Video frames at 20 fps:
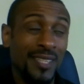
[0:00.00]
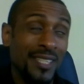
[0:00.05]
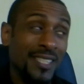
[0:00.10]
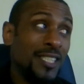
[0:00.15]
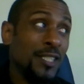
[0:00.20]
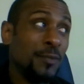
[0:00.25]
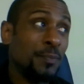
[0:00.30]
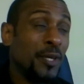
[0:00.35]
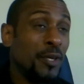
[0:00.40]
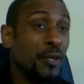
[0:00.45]
And
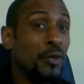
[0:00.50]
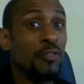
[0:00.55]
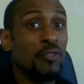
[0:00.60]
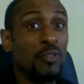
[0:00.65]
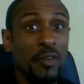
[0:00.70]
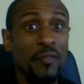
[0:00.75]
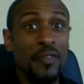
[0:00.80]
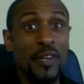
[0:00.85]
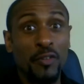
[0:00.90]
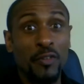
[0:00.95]
this is
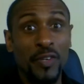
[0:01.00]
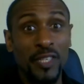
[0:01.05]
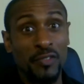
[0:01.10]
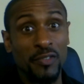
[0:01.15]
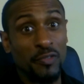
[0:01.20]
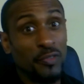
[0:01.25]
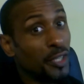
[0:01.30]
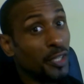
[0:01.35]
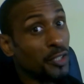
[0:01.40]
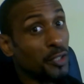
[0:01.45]
because you'll have
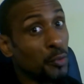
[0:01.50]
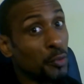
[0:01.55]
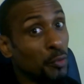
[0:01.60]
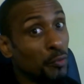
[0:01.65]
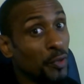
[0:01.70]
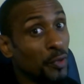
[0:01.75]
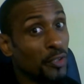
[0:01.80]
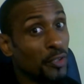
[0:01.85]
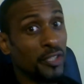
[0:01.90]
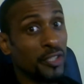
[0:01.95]
increased
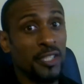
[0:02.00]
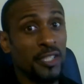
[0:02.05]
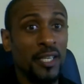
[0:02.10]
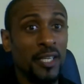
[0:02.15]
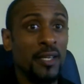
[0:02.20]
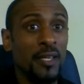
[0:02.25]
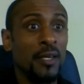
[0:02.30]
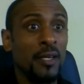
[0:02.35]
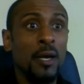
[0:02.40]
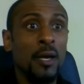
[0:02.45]
vertical
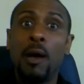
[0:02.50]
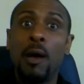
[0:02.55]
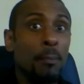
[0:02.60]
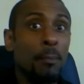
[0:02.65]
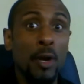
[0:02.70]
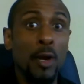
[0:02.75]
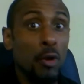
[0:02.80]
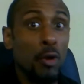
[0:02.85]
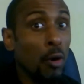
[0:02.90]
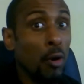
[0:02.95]
velocity,
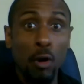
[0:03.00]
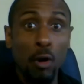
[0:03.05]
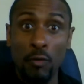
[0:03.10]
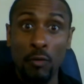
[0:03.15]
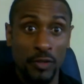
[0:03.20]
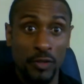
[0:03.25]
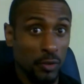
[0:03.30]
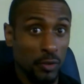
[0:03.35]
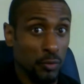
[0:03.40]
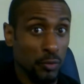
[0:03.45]
but not
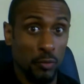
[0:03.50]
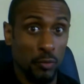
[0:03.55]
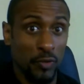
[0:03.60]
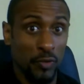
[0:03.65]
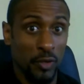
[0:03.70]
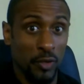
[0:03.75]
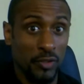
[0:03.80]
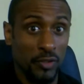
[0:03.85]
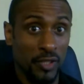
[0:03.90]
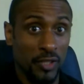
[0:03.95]

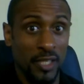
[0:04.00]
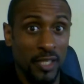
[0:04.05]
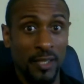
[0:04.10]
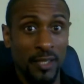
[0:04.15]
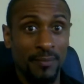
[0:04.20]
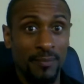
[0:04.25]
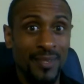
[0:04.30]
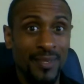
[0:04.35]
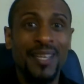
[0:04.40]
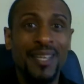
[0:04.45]
horizontal
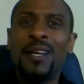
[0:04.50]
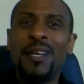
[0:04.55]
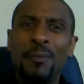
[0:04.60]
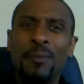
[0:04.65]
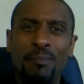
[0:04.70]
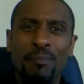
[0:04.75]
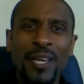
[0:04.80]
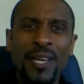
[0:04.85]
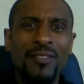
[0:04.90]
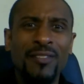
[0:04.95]
velocity.
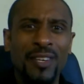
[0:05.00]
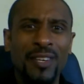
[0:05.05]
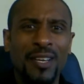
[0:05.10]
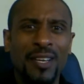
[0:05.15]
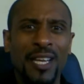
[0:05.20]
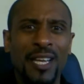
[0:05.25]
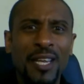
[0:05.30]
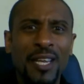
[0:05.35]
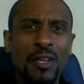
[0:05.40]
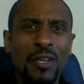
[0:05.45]

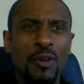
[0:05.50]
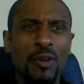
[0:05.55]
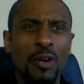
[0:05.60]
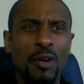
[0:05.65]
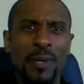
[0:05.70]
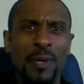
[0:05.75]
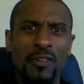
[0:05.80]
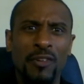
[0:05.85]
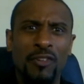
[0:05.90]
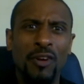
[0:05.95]
Basically, you're
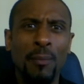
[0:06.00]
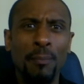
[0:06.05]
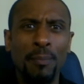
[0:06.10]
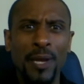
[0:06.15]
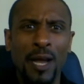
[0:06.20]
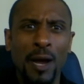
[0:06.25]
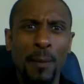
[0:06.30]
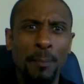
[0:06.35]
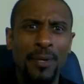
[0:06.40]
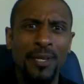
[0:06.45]
going to be
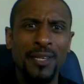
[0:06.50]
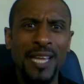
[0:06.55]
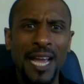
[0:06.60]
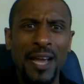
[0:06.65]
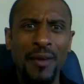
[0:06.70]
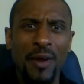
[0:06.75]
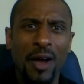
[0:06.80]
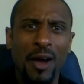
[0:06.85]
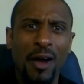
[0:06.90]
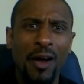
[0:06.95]
jumping up and
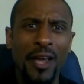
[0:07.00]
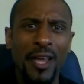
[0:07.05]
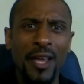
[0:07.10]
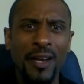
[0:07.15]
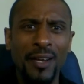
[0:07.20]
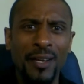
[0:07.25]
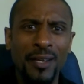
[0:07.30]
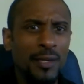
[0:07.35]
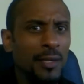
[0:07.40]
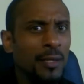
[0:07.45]
down
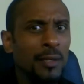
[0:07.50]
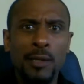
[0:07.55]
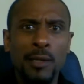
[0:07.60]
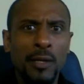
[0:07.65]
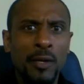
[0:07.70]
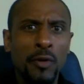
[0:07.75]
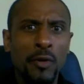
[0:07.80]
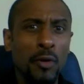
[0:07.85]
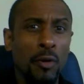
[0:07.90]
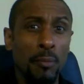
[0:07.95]
higher,
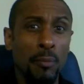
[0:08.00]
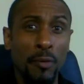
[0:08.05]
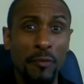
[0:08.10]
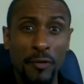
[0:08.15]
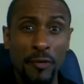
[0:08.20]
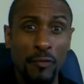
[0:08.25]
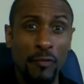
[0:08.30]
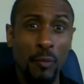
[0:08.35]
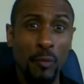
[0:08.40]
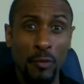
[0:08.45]
not
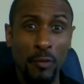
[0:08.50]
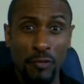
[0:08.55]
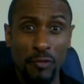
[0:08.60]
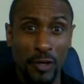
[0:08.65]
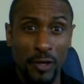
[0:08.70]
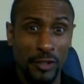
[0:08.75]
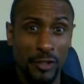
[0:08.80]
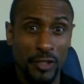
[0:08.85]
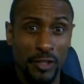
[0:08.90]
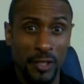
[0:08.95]
moving forward
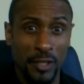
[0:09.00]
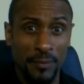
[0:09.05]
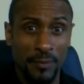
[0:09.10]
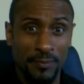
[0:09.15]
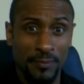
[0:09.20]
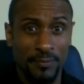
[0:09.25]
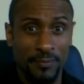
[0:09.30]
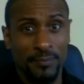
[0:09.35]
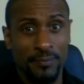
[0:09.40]
faster.